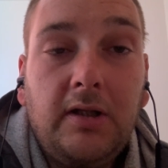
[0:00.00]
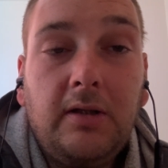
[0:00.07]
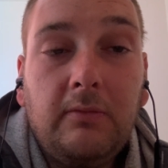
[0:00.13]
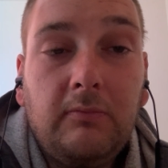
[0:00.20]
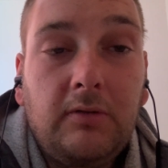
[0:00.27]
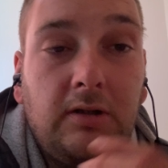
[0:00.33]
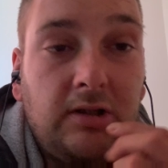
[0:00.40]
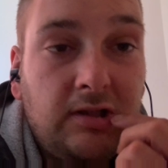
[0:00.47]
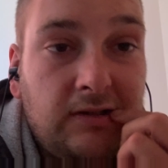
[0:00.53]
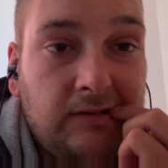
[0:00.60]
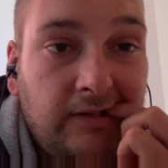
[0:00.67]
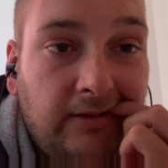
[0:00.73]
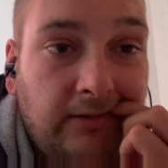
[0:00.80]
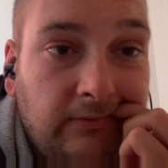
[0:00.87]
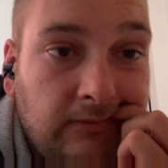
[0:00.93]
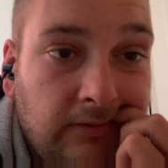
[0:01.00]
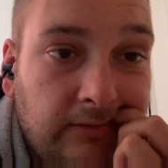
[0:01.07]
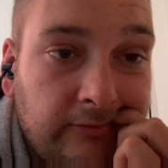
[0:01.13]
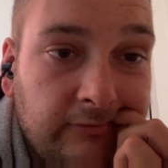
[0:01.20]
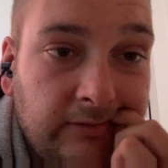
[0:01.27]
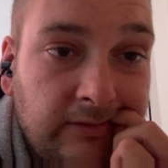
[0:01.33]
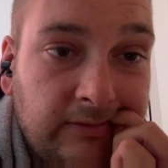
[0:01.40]
Anyway, this is why I
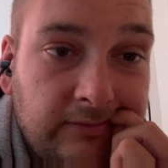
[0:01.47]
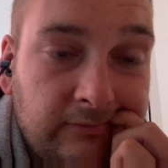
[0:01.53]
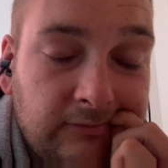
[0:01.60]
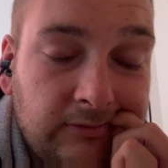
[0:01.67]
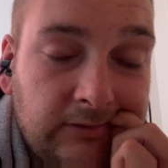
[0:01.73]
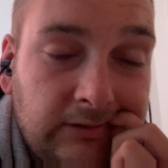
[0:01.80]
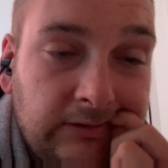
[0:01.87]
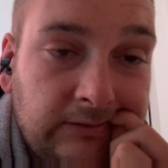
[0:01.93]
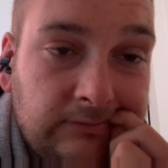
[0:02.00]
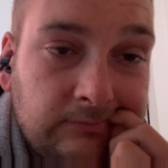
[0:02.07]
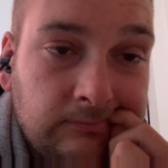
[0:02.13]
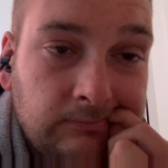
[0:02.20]
drink it, really.